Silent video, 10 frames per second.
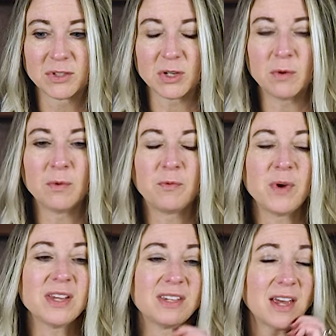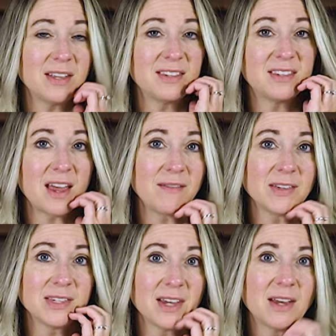So if we hit save
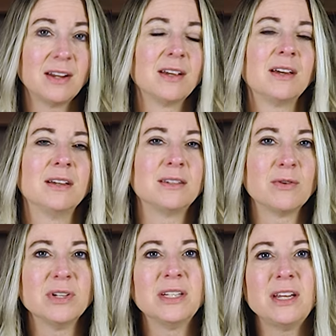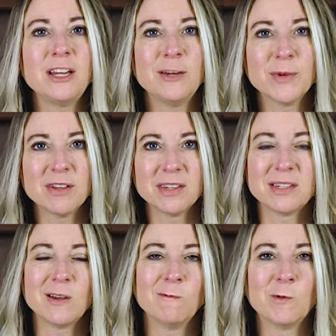and send, it's going to email this
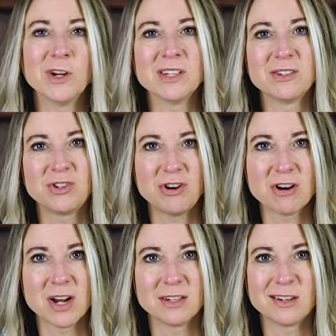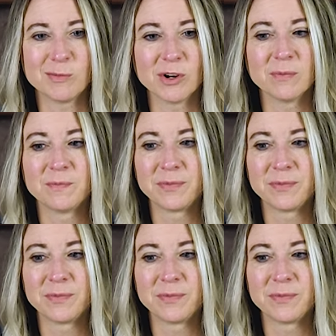invoice to your customer